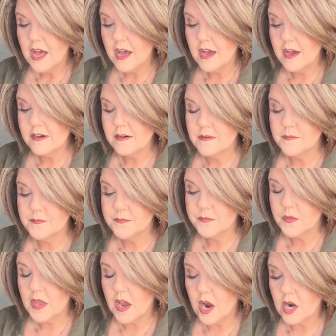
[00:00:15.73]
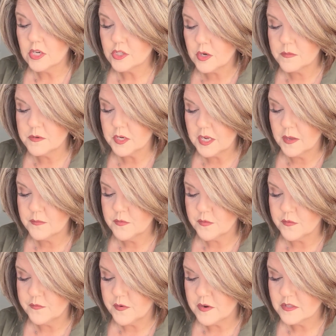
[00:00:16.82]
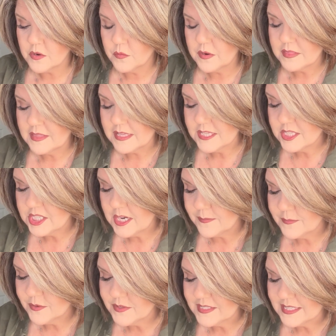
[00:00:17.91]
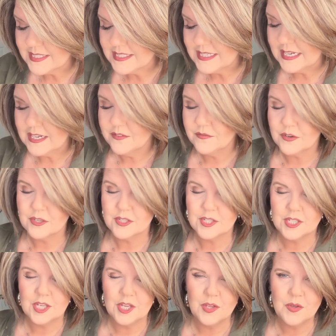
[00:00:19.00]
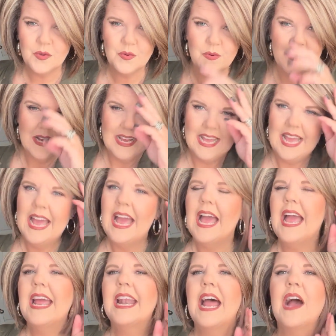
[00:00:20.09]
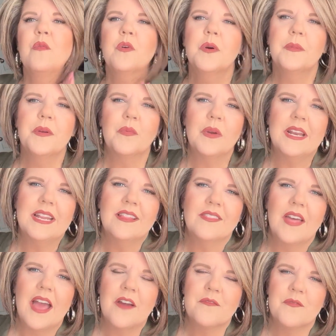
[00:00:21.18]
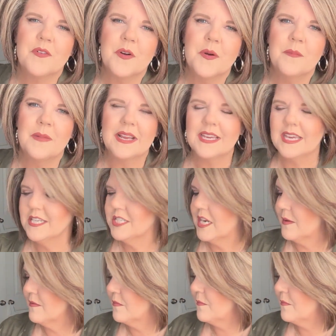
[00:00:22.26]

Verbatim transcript: Um, our scripture comes from First Corinthians chapter 16 and verse 2, and I will be reading that from my King James